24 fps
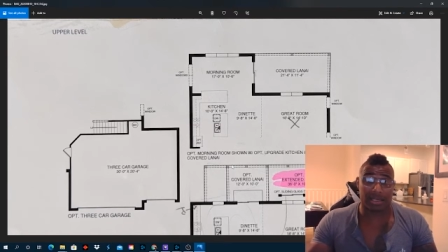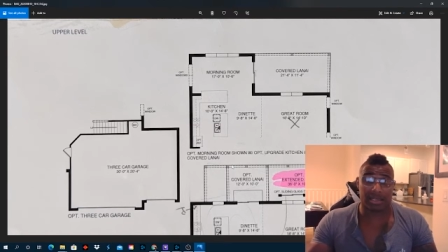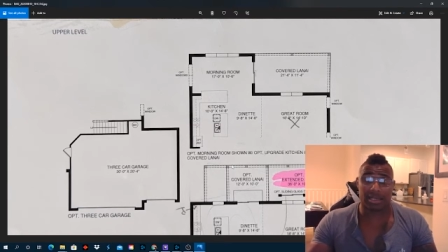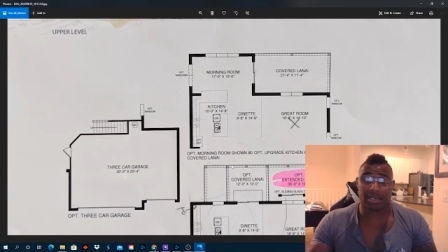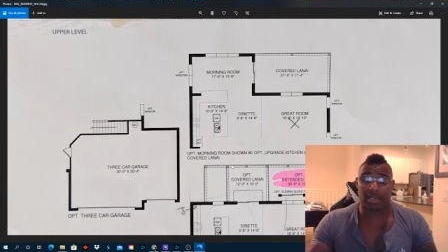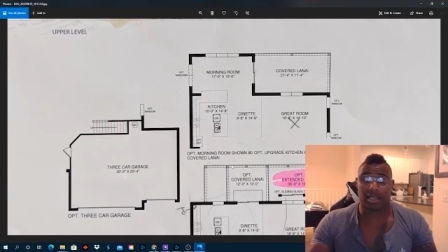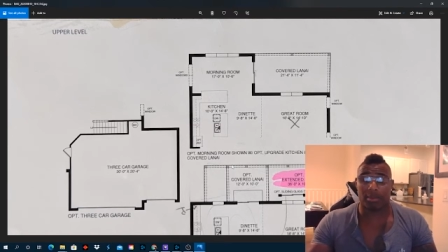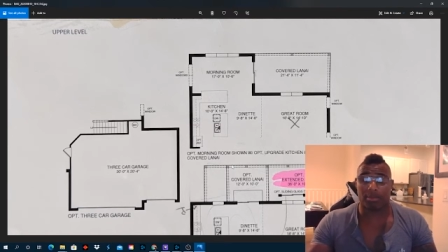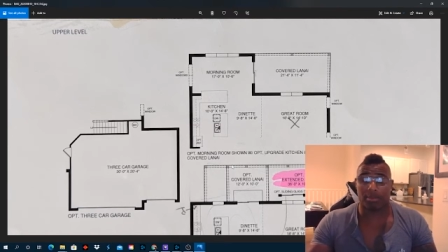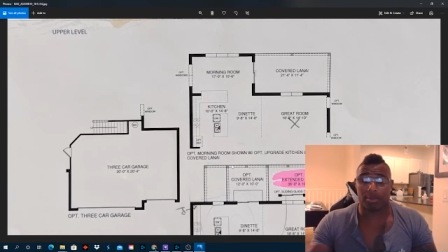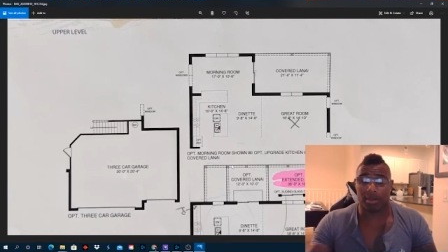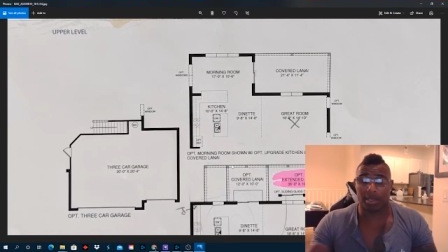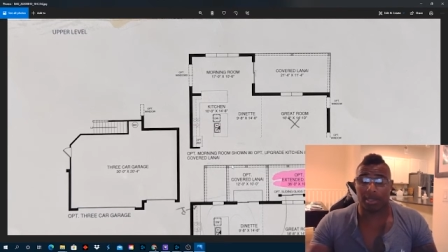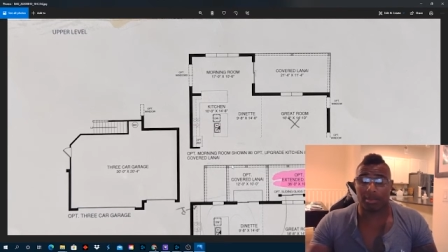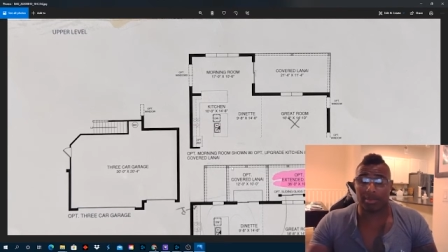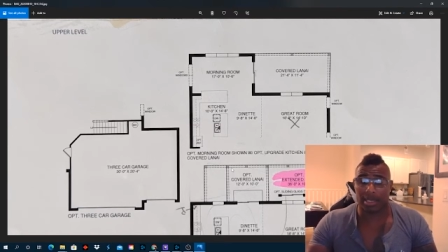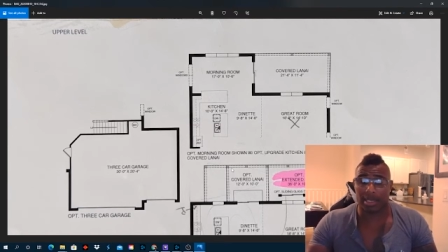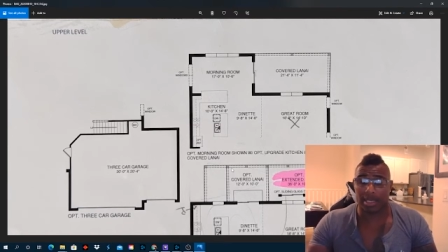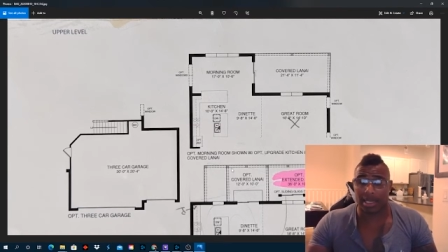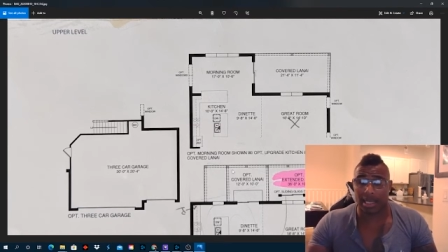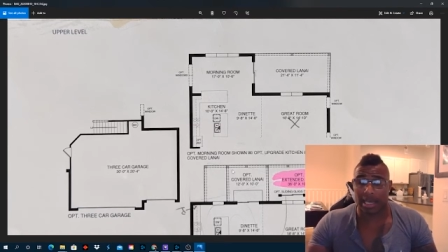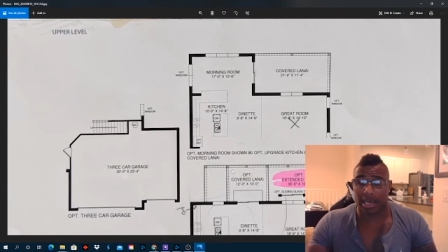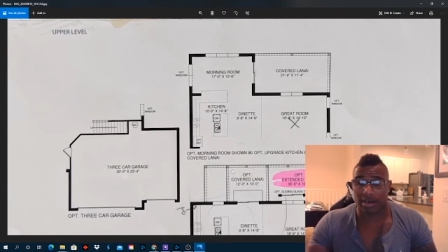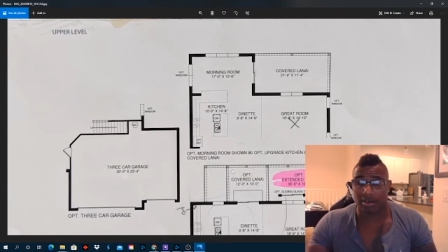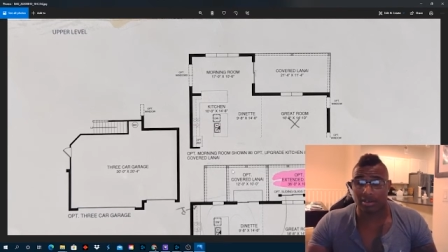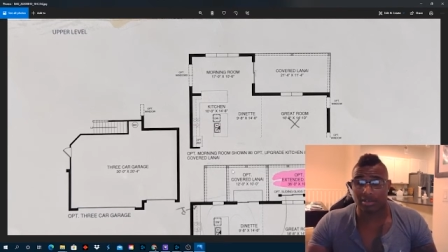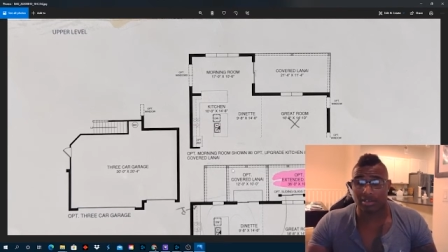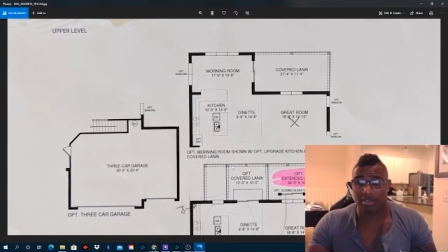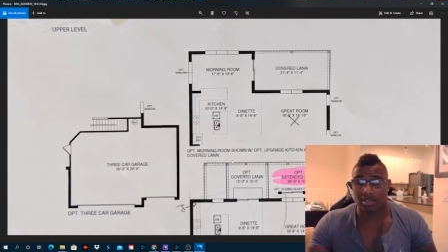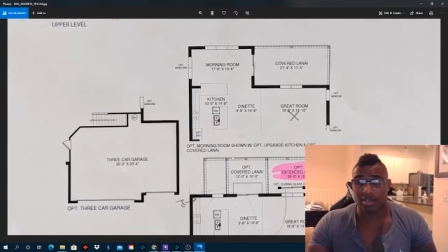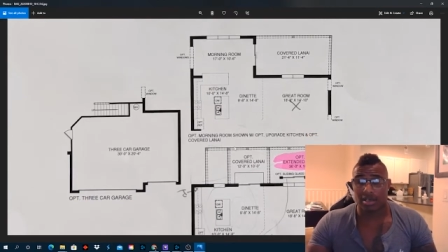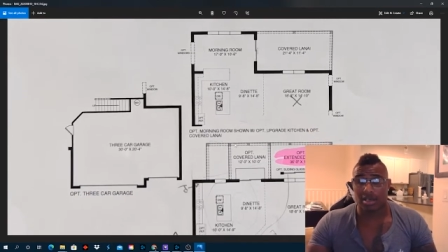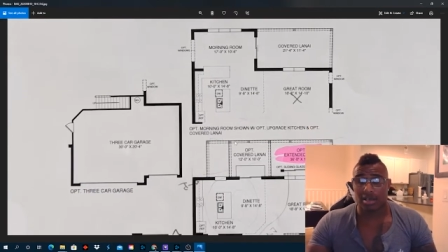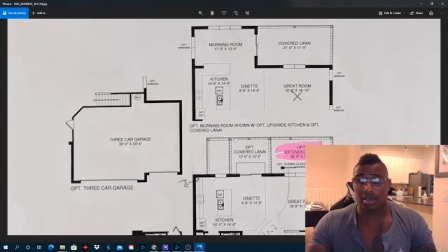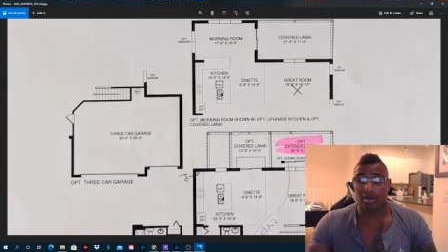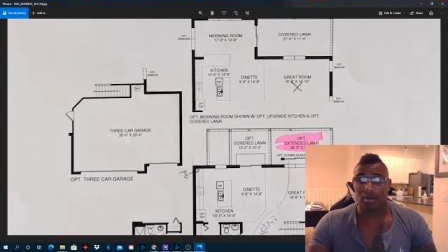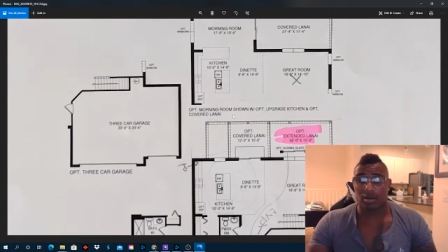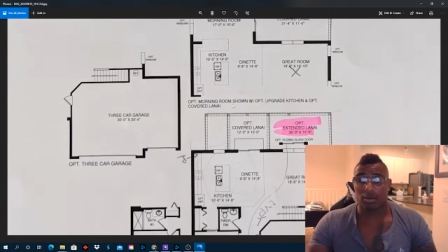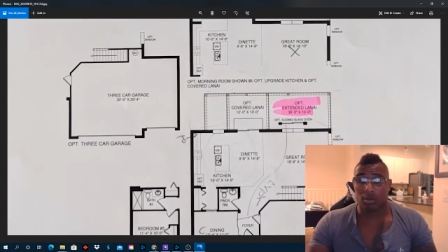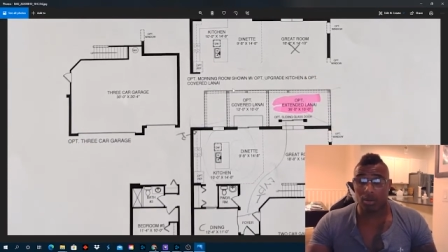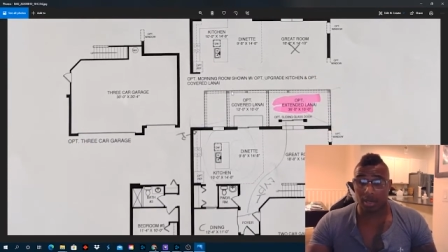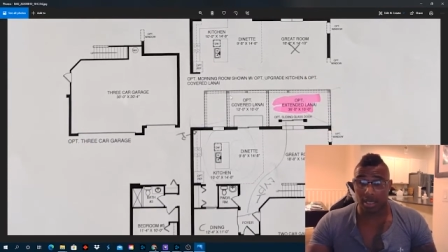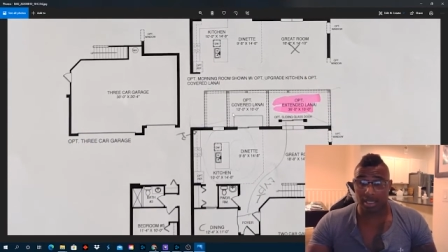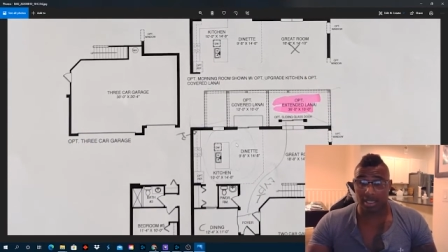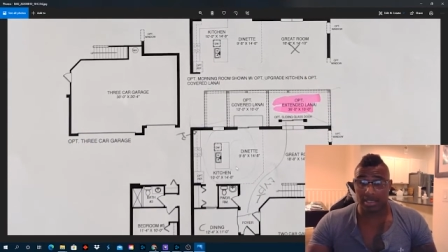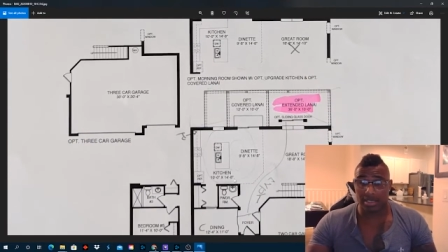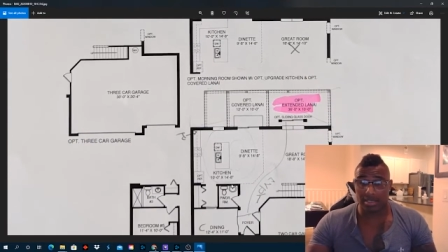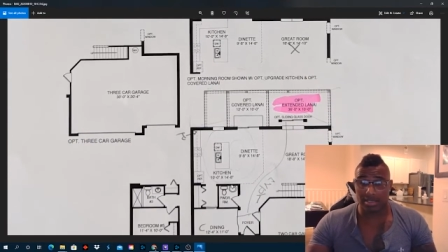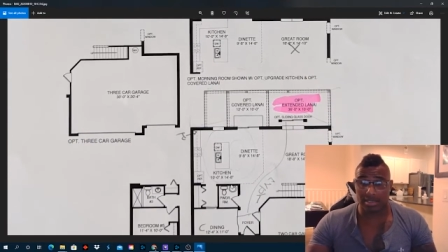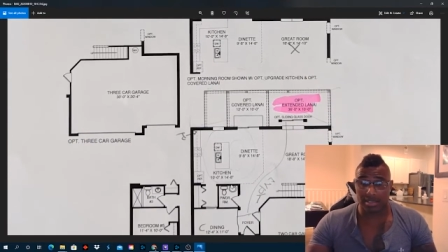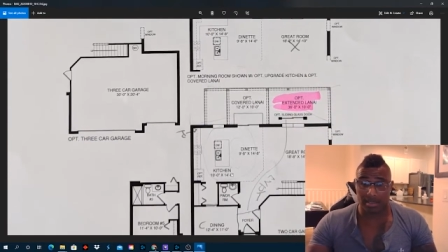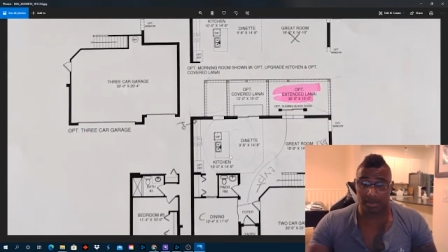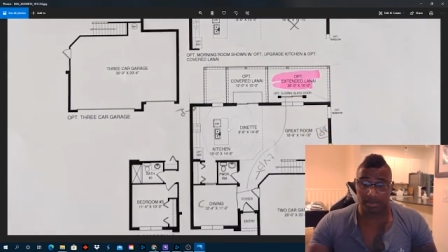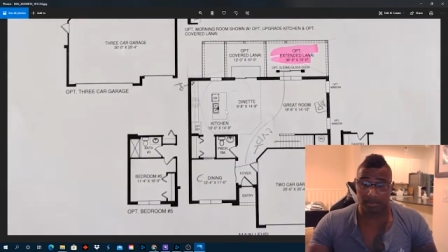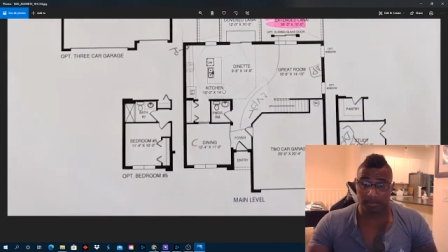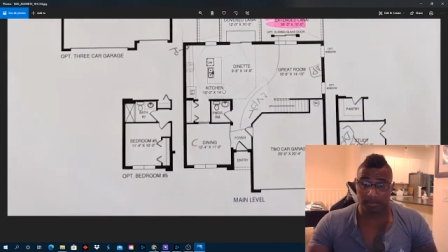in a pre-made house was